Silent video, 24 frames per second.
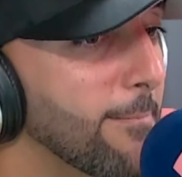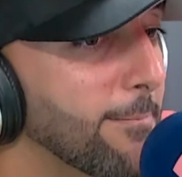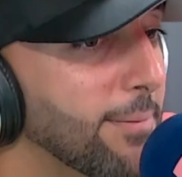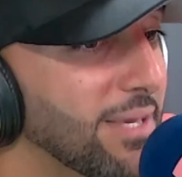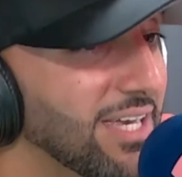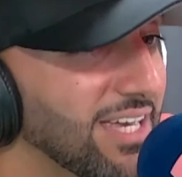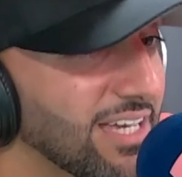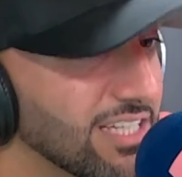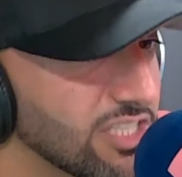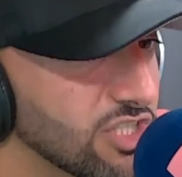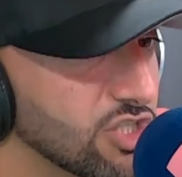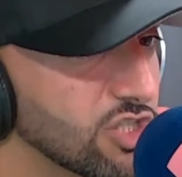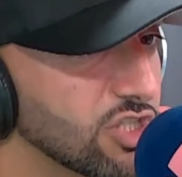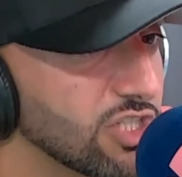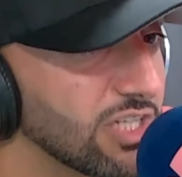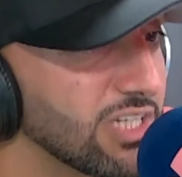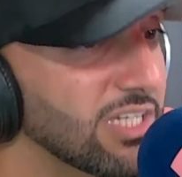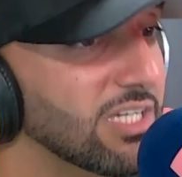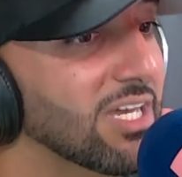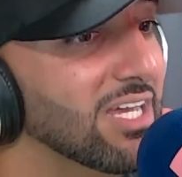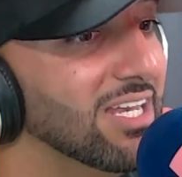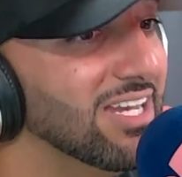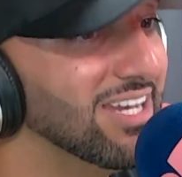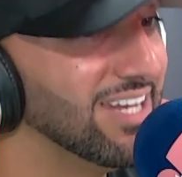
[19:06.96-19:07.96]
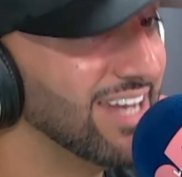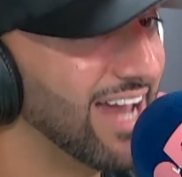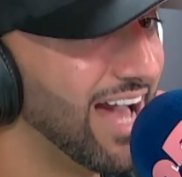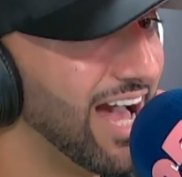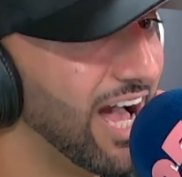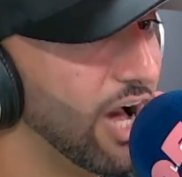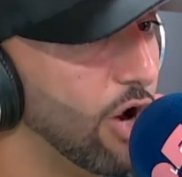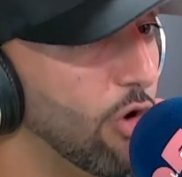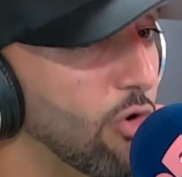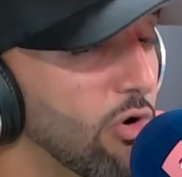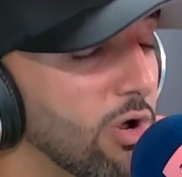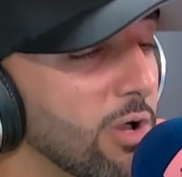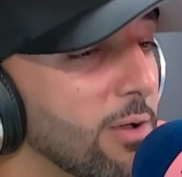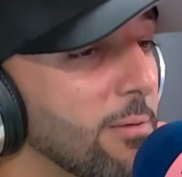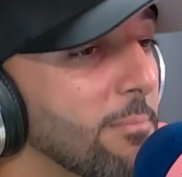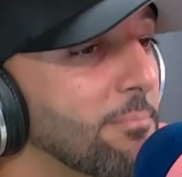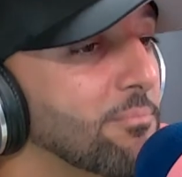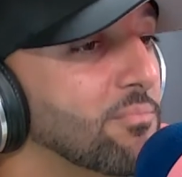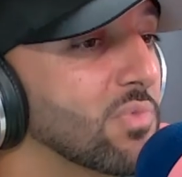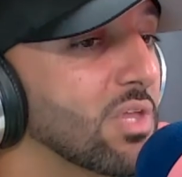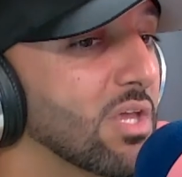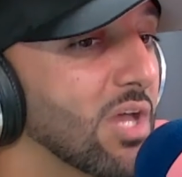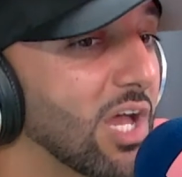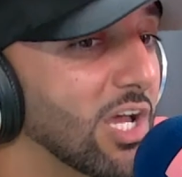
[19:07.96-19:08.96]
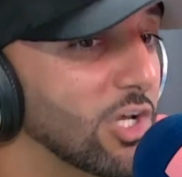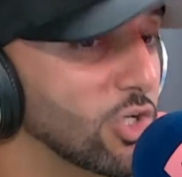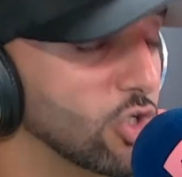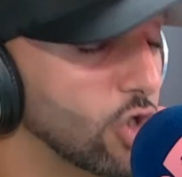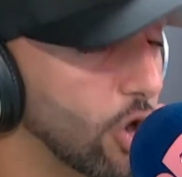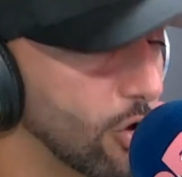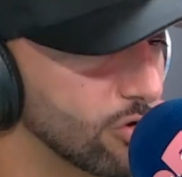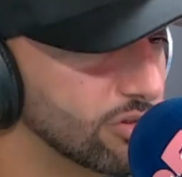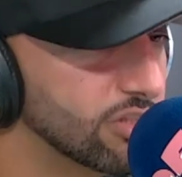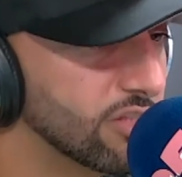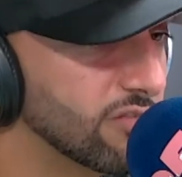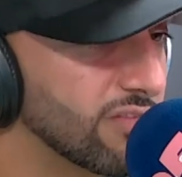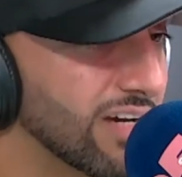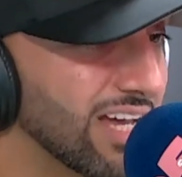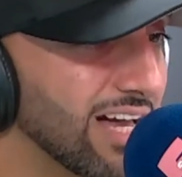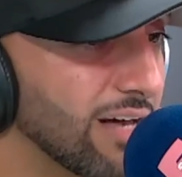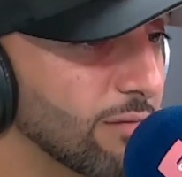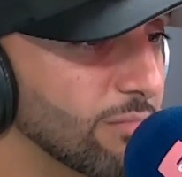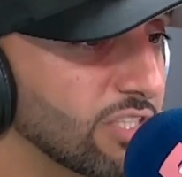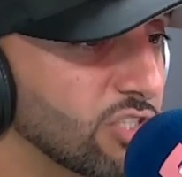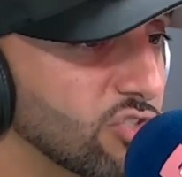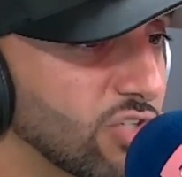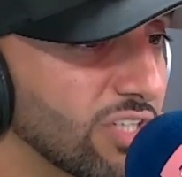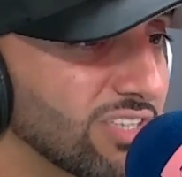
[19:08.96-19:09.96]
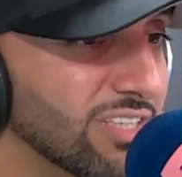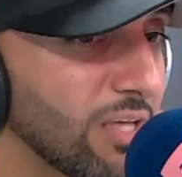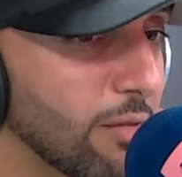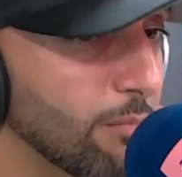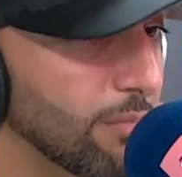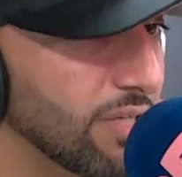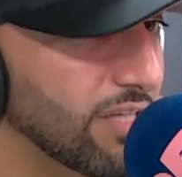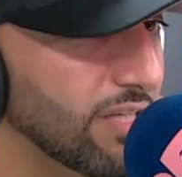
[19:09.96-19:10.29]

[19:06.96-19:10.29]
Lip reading: PSG now and go to Real Madrid and